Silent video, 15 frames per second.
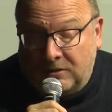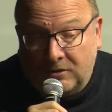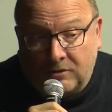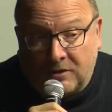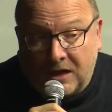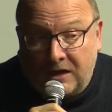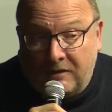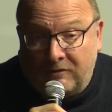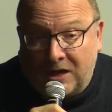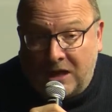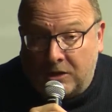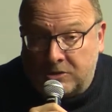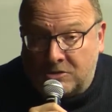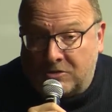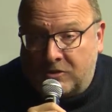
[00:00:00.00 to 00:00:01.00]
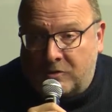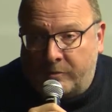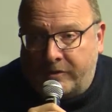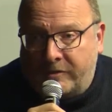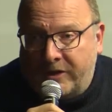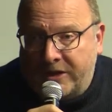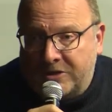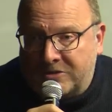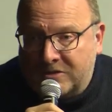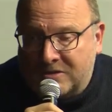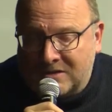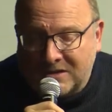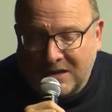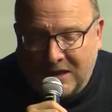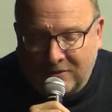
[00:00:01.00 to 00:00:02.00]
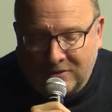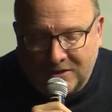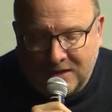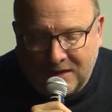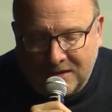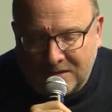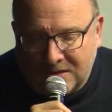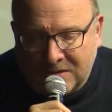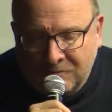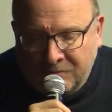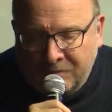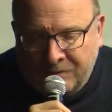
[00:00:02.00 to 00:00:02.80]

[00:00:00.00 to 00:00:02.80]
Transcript: you have large corporations nowadays,